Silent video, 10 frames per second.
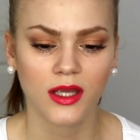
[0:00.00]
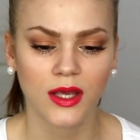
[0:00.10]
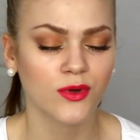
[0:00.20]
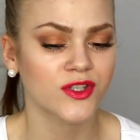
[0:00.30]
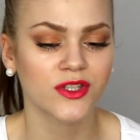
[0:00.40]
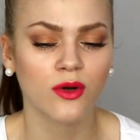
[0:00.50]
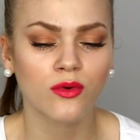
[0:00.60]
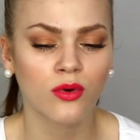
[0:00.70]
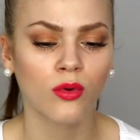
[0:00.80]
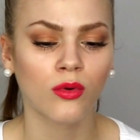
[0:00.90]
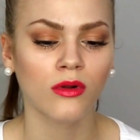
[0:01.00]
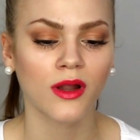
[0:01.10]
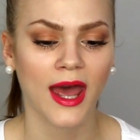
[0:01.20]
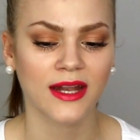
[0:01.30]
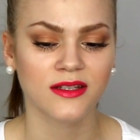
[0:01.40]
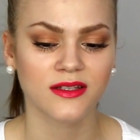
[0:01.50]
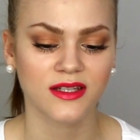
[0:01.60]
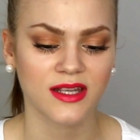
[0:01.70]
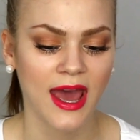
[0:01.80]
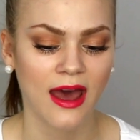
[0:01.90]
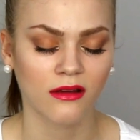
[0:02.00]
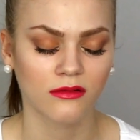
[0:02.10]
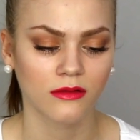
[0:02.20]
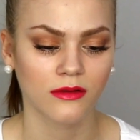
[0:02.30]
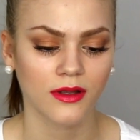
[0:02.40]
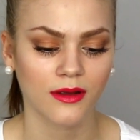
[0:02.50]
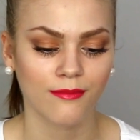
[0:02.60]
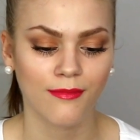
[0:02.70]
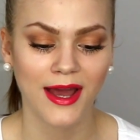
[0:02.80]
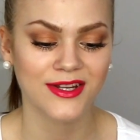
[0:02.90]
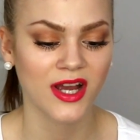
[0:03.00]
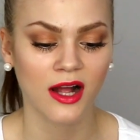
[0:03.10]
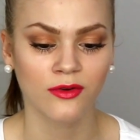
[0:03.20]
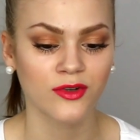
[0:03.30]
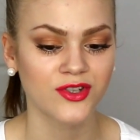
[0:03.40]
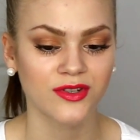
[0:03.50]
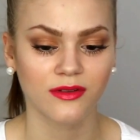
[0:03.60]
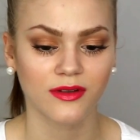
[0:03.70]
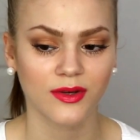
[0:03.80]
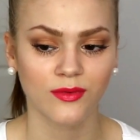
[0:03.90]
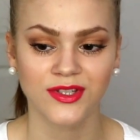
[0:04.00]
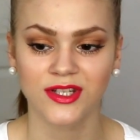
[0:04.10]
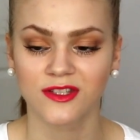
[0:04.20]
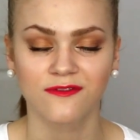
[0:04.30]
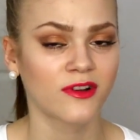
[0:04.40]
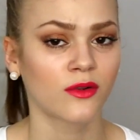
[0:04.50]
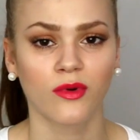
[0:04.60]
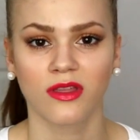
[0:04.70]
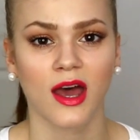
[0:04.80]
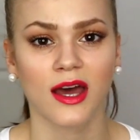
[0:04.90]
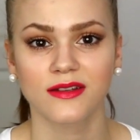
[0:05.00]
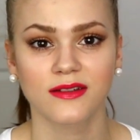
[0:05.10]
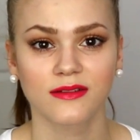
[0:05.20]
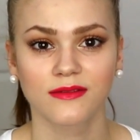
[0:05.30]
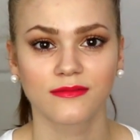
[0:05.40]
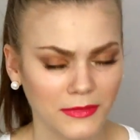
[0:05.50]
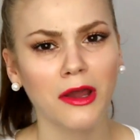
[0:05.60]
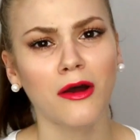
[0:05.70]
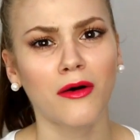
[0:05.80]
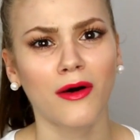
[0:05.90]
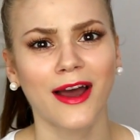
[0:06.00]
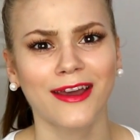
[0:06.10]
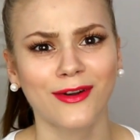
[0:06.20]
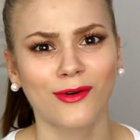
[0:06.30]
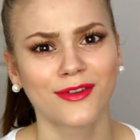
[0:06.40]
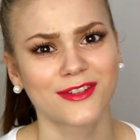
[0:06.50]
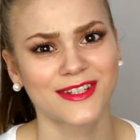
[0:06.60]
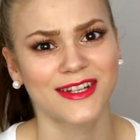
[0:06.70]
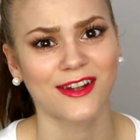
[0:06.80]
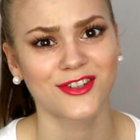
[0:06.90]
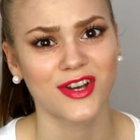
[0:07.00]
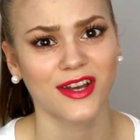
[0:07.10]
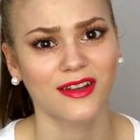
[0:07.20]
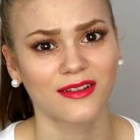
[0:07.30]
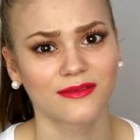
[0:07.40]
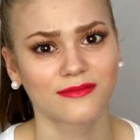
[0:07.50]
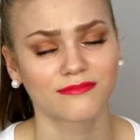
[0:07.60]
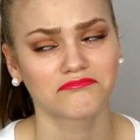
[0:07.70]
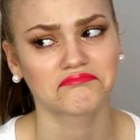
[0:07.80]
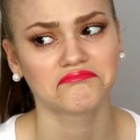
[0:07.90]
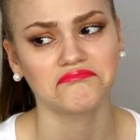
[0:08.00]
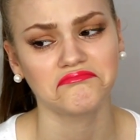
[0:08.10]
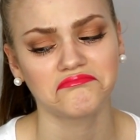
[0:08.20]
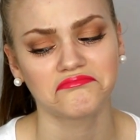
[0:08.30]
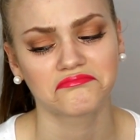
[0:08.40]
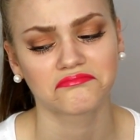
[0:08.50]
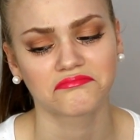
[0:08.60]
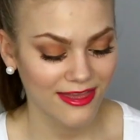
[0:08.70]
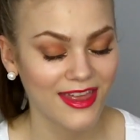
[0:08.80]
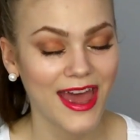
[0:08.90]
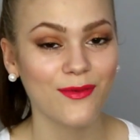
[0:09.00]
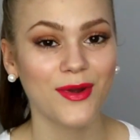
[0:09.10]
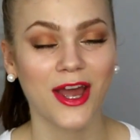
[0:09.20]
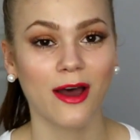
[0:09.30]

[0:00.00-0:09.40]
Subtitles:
it was so cool, and yeah, my childhood was just filled with that. Oh, I get all nostalgic. Mm. Then we